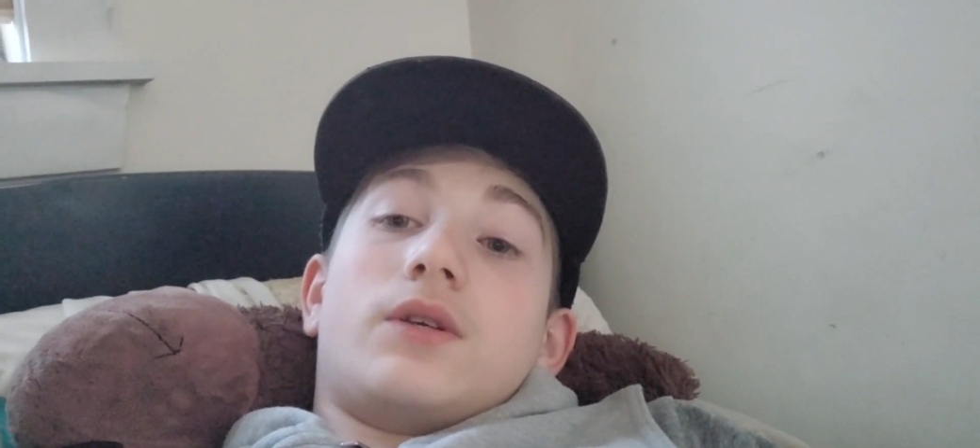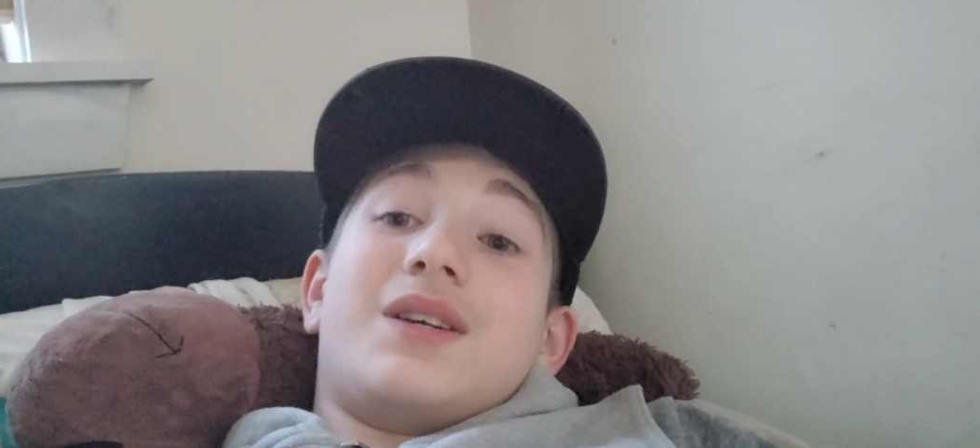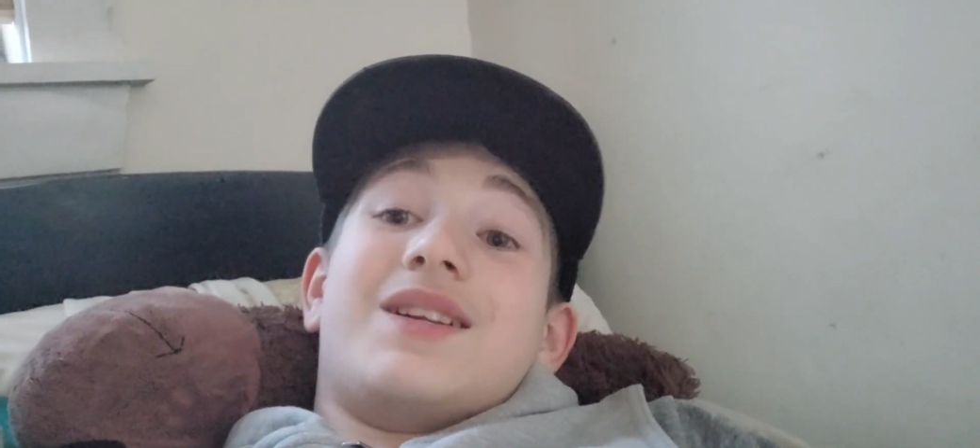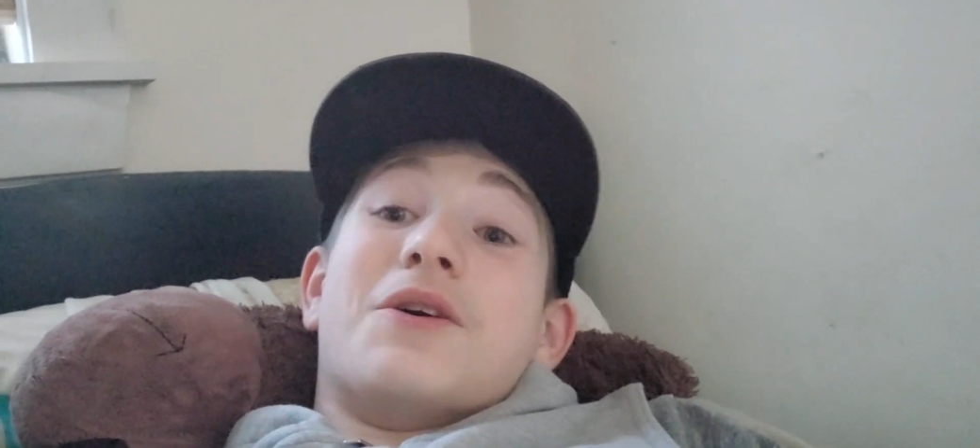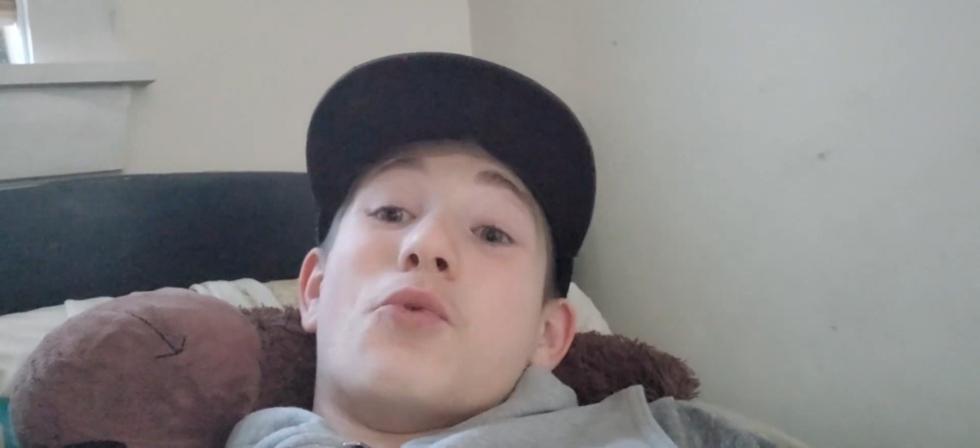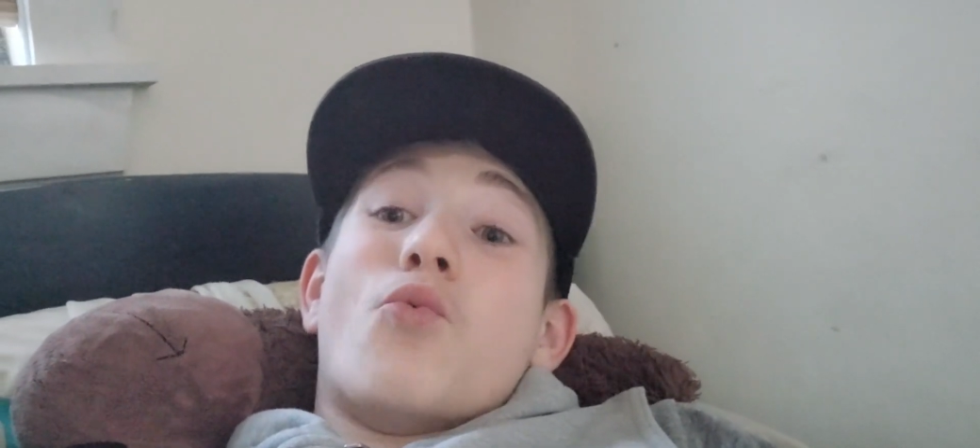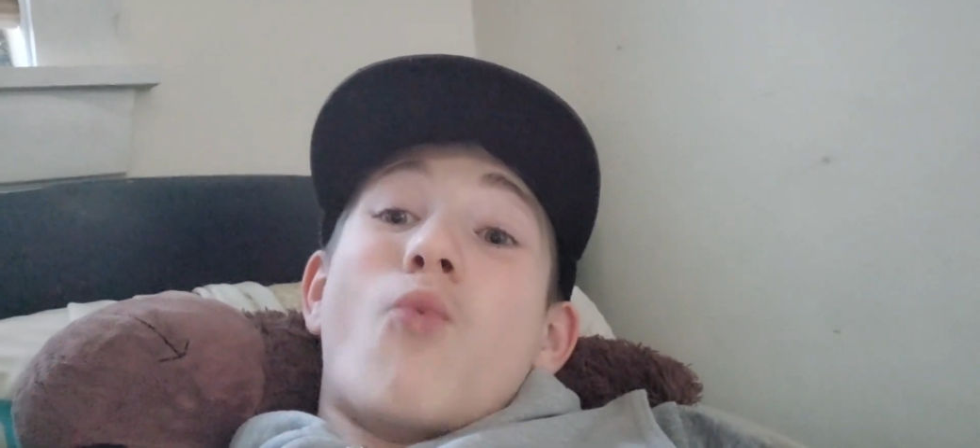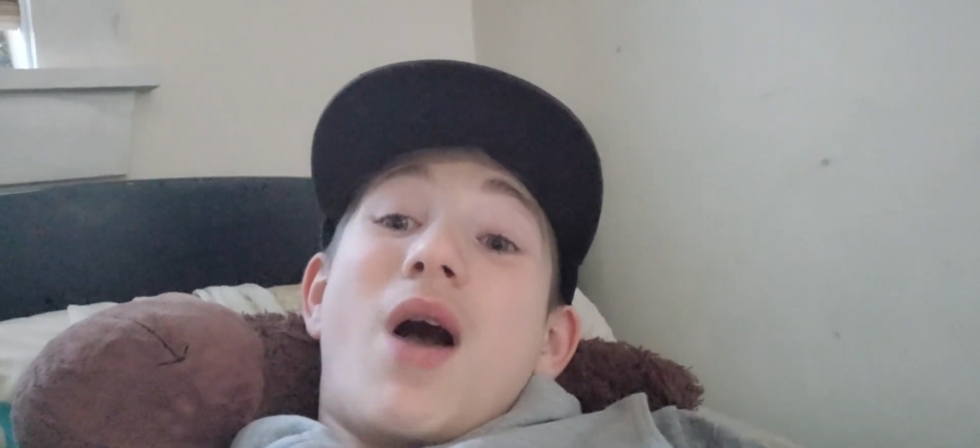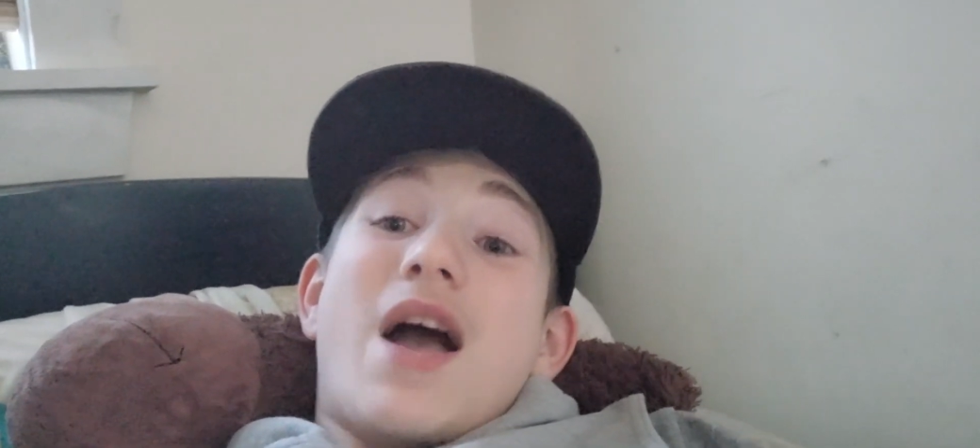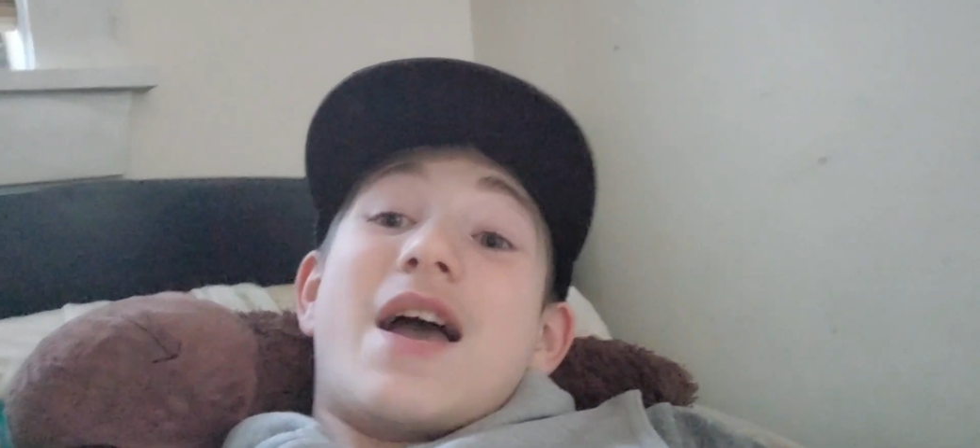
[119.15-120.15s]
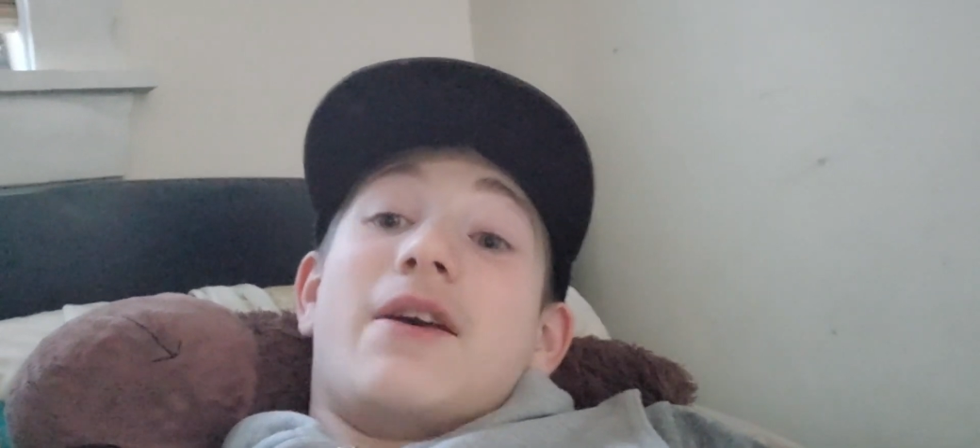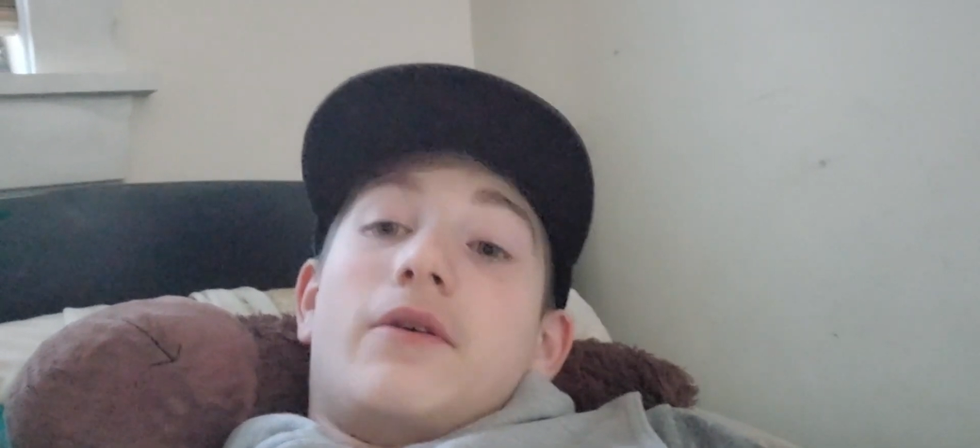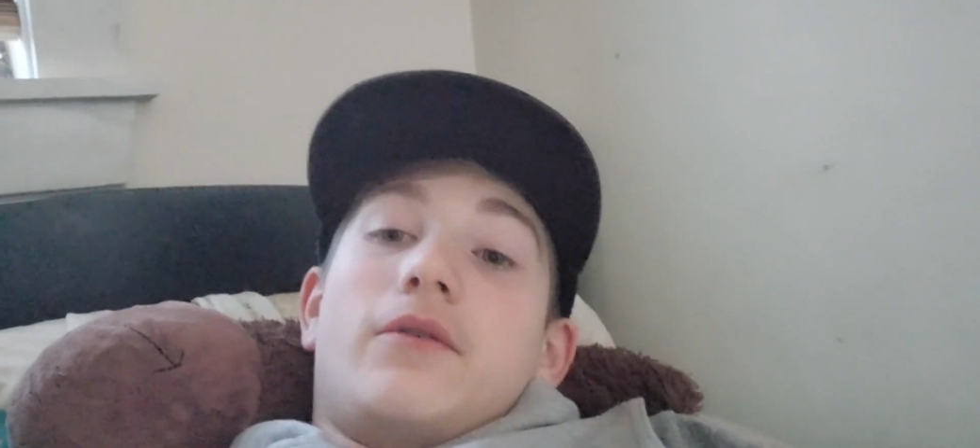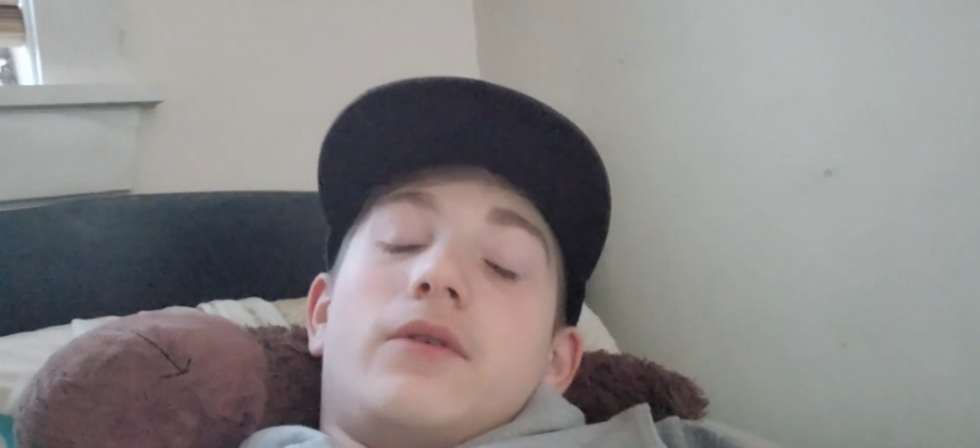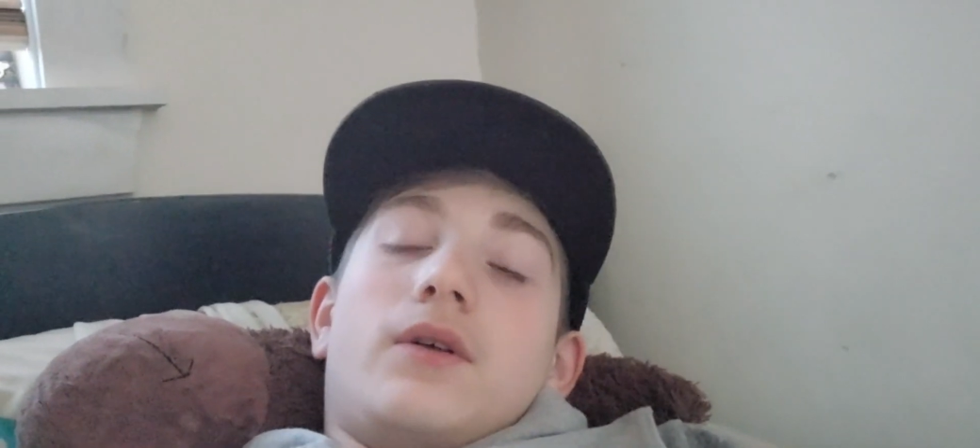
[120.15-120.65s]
in a while.